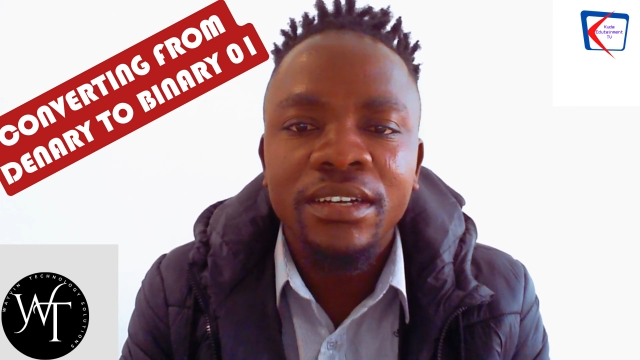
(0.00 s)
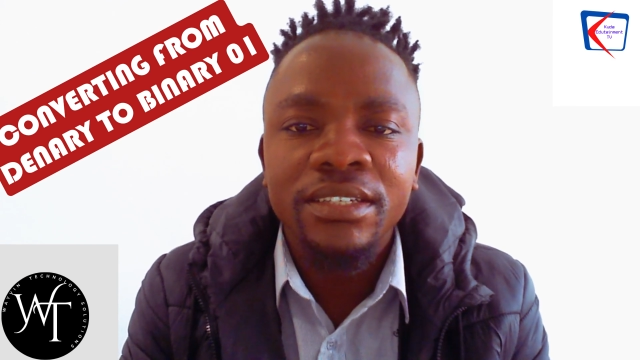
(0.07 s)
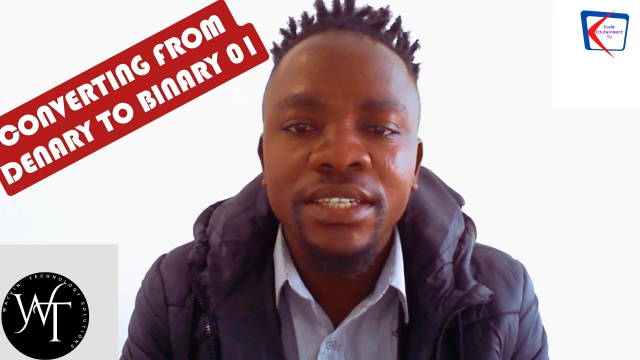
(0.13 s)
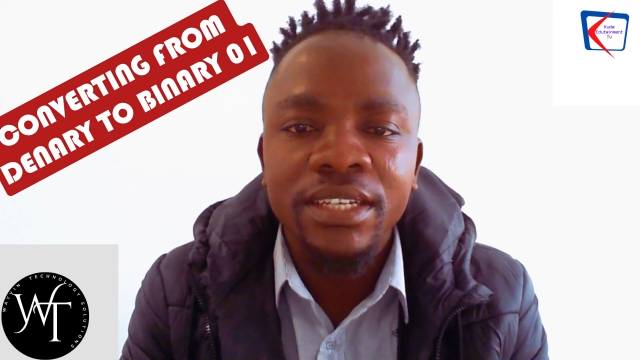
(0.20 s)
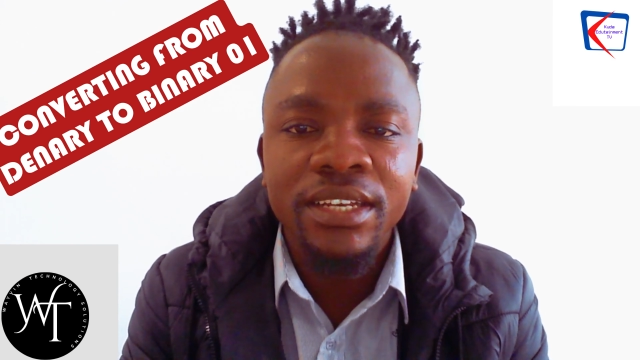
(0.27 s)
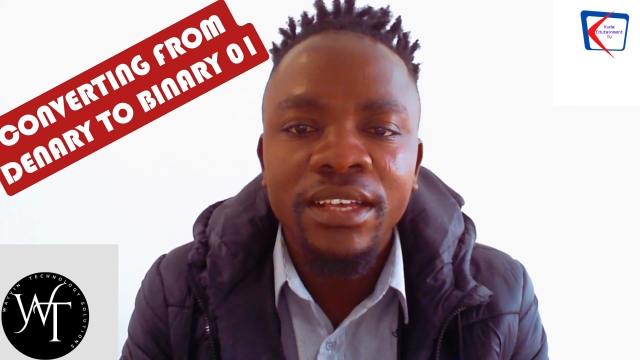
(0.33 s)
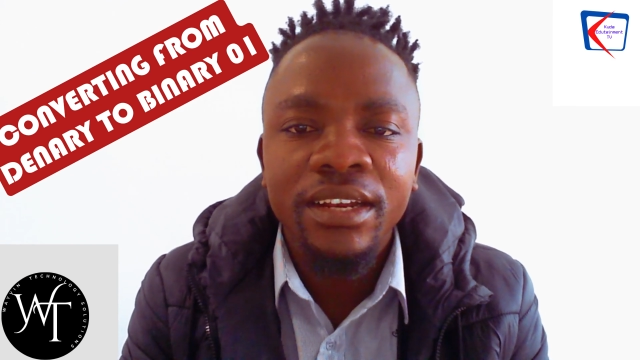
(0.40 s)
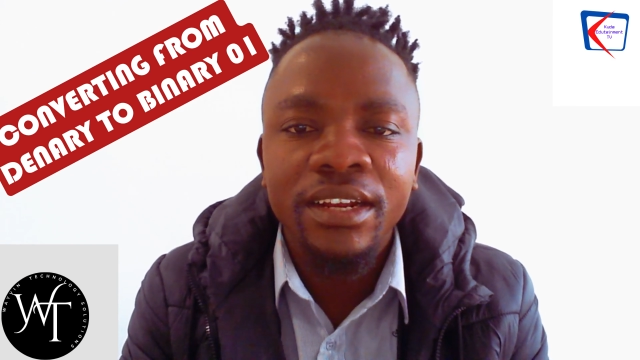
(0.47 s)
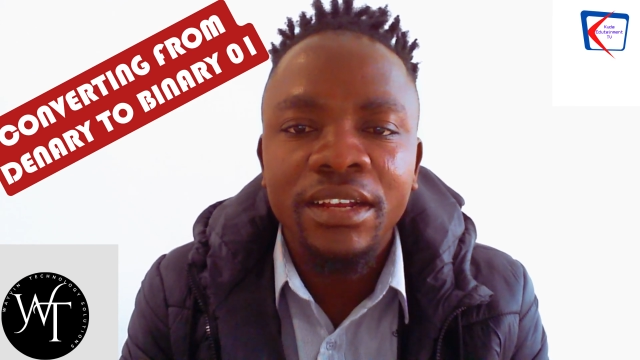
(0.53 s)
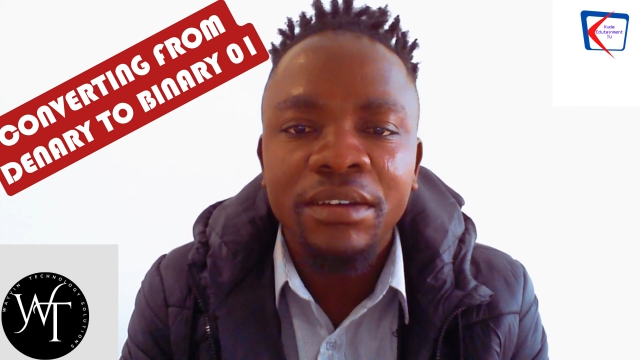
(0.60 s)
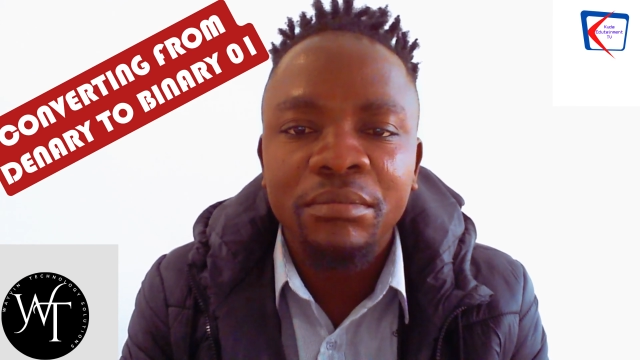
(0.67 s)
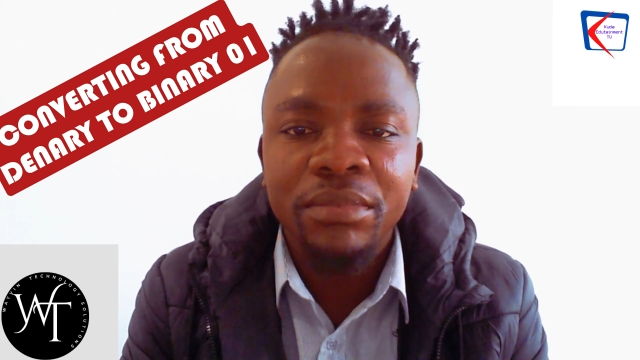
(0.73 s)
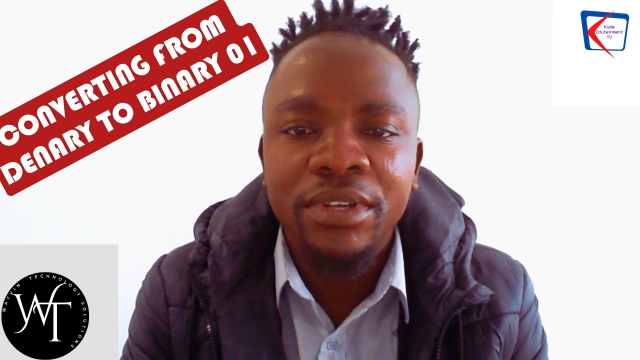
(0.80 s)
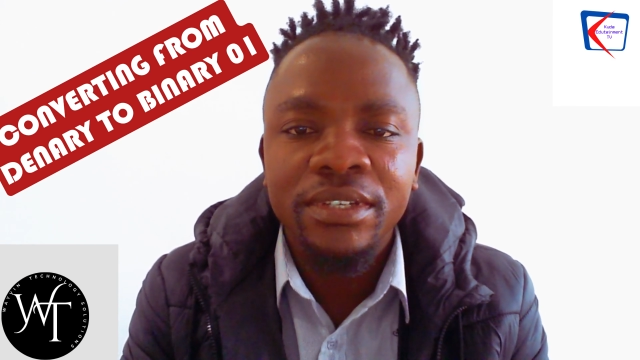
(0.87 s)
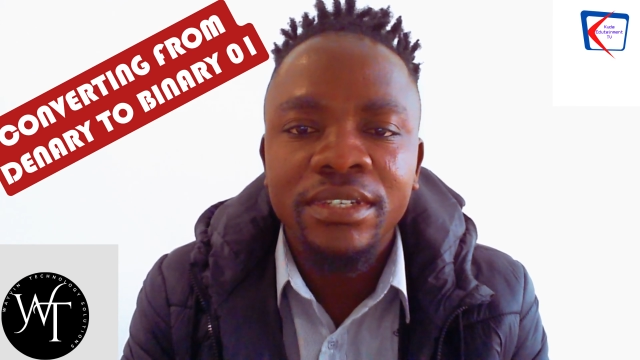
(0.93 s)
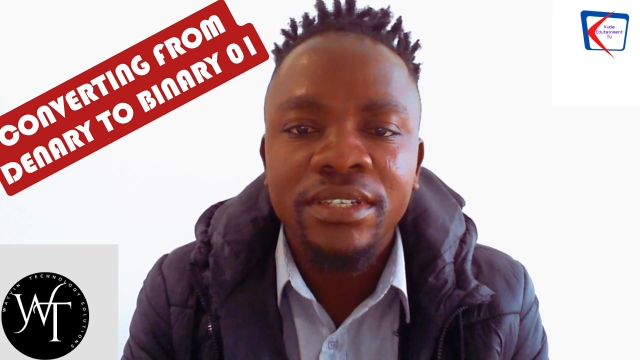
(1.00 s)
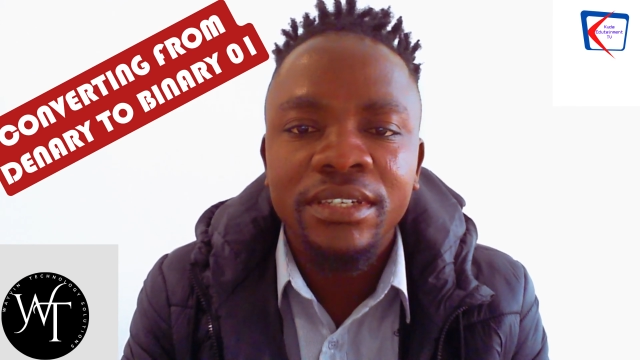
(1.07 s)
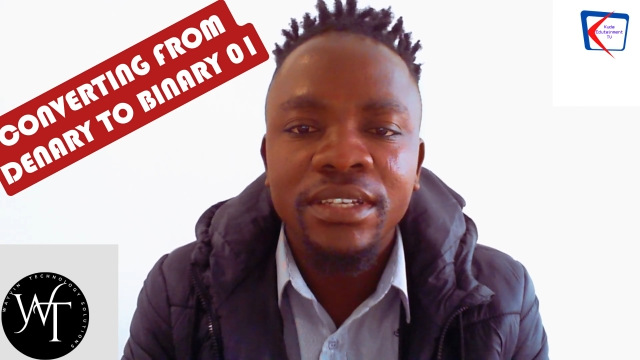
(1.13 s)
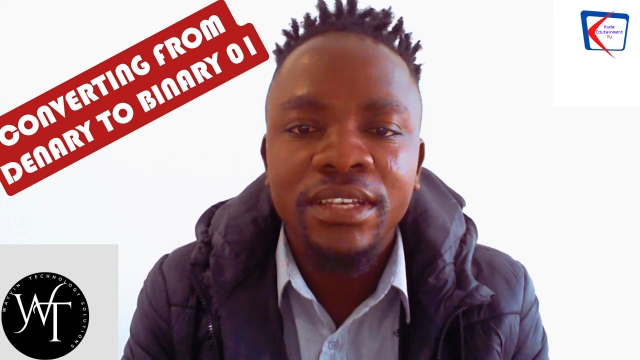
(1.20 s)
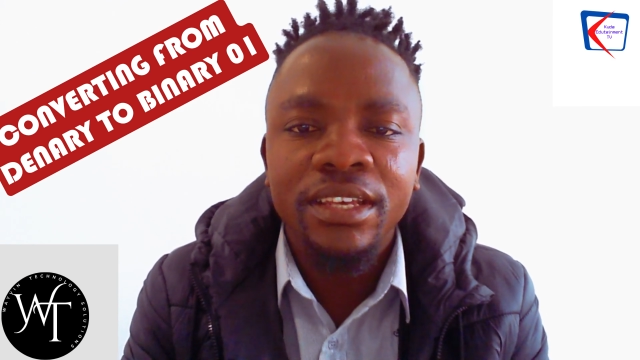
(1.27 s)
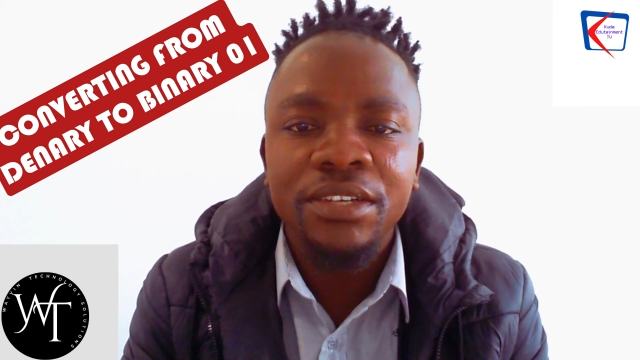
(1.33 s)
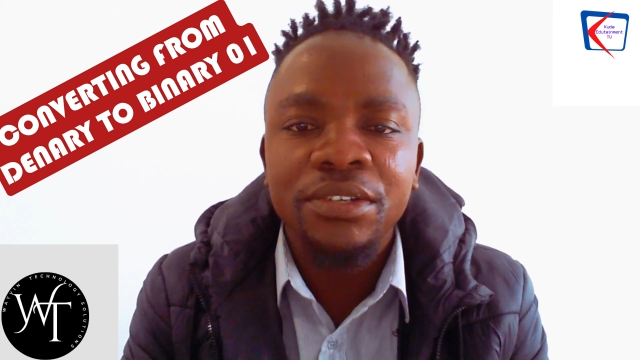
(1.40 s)
denary numbers
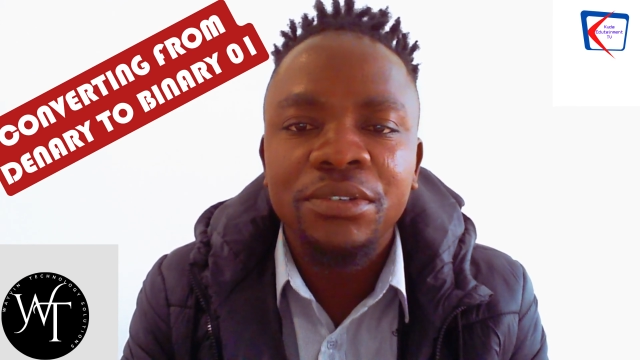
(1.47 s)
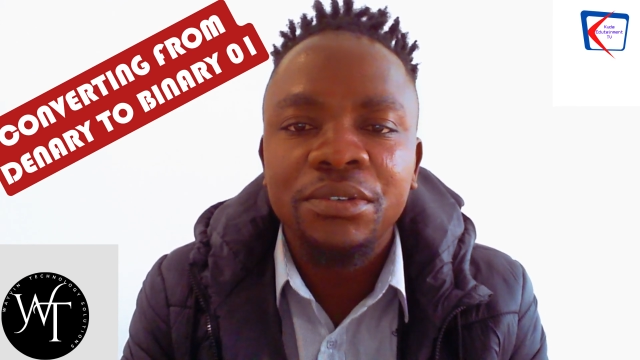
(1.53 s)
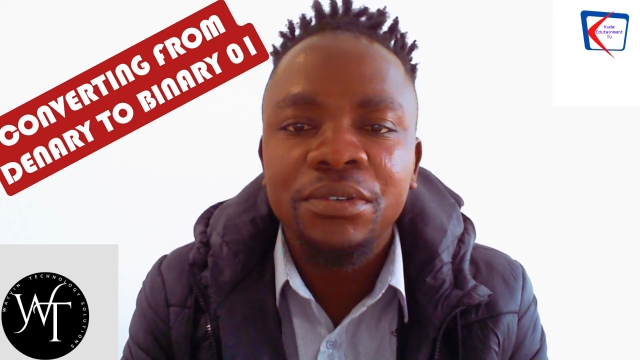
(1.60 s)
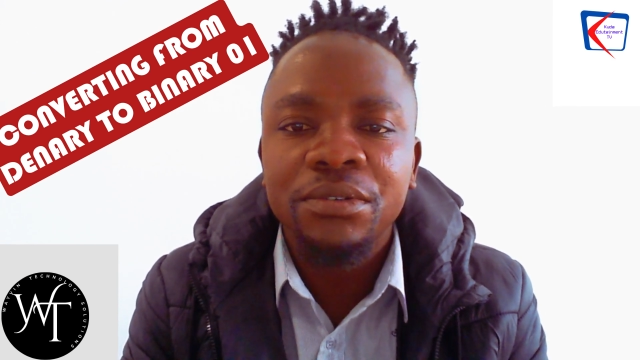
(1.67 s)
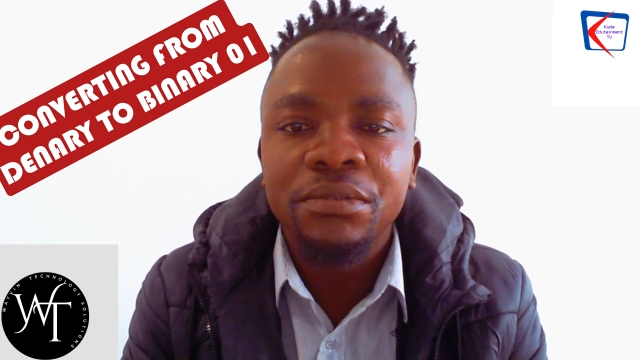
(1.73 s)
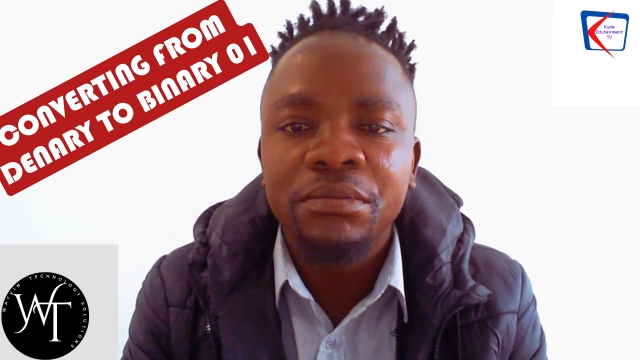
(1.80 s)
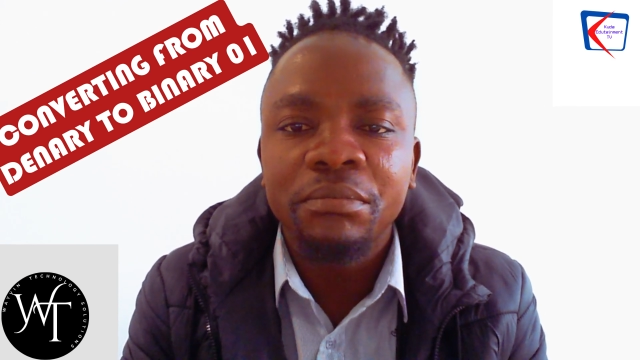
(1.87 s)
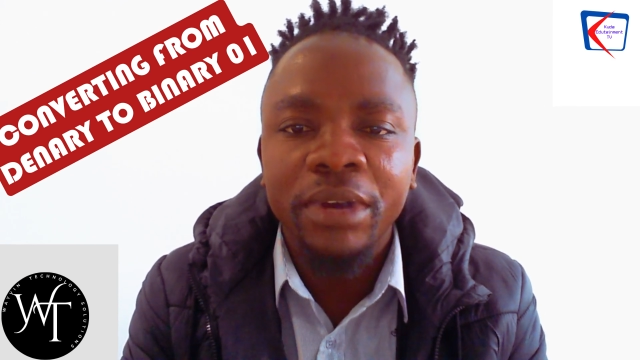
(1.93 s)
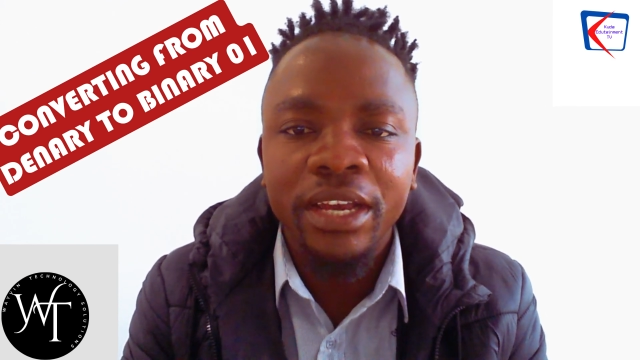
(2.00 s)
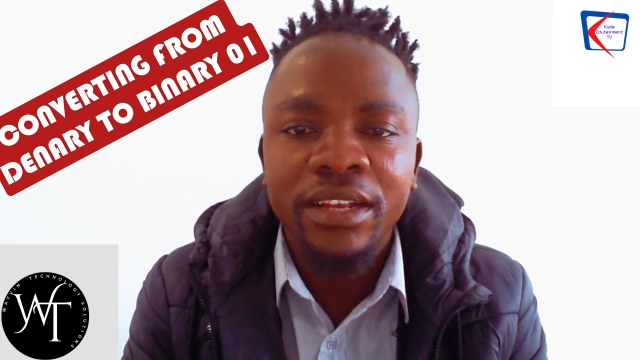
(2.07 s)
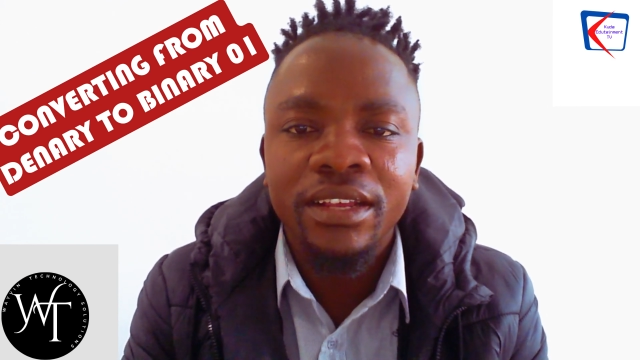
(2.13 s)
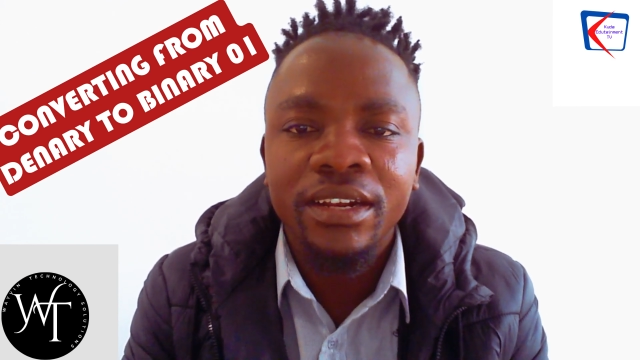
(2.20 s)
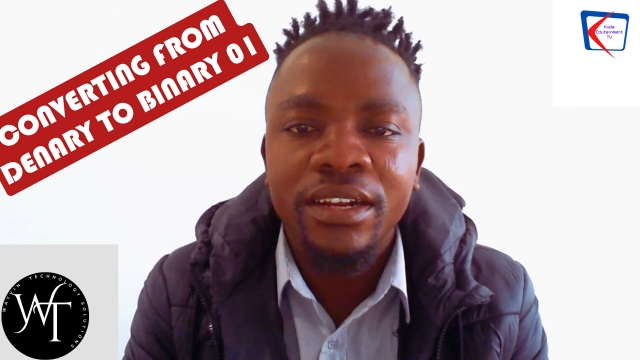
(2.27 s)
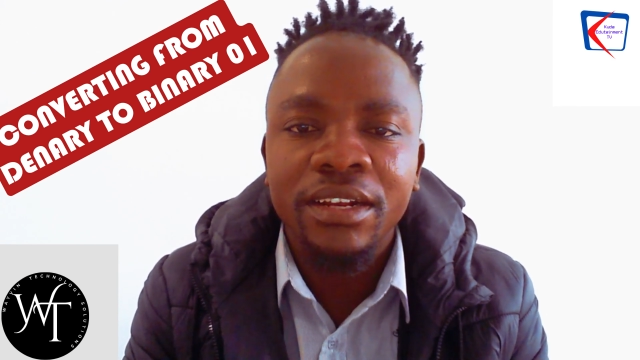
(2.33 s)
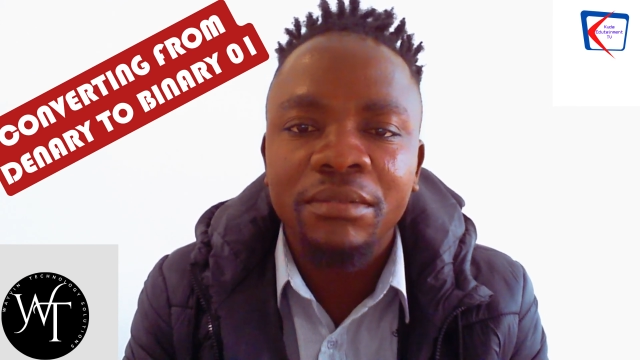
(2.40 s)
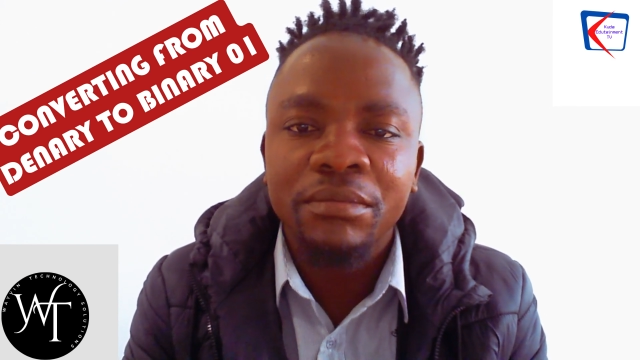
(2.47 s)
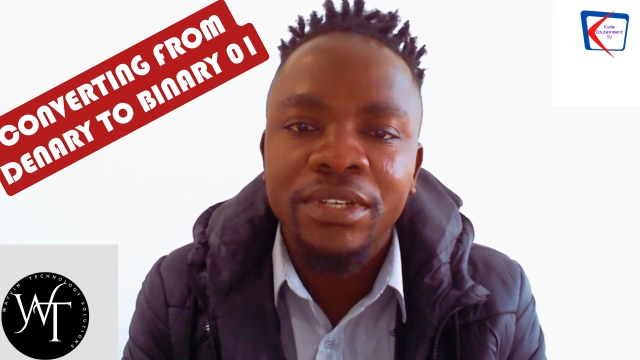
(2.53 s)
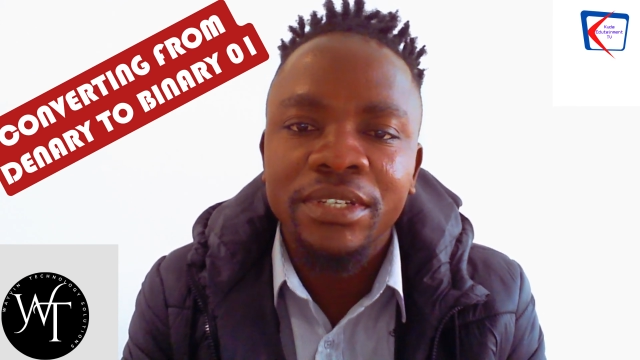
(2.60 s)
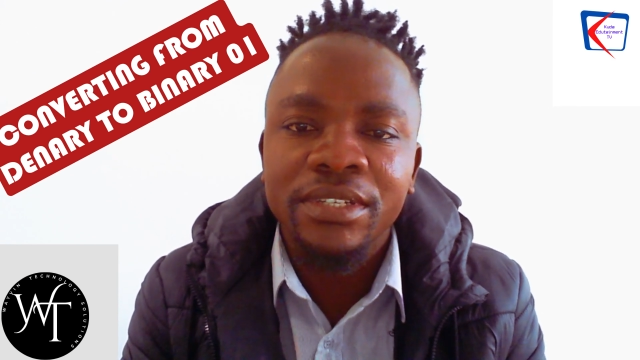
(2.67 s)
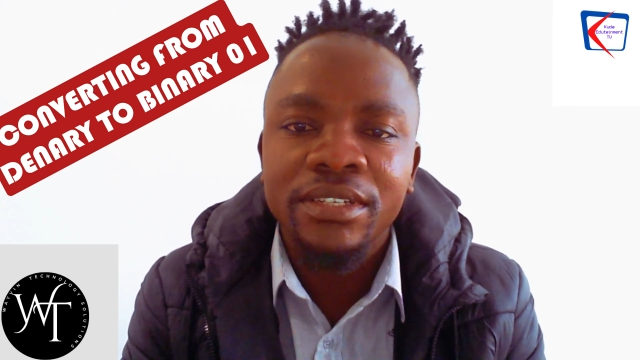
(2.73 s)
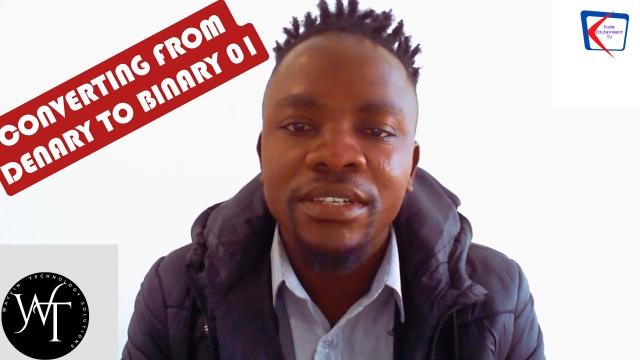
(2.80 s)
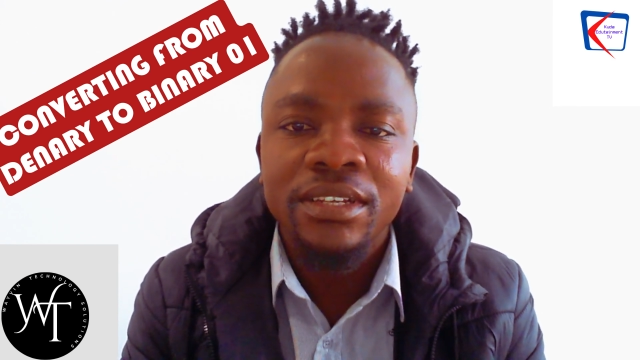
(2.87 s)
into binary numbers.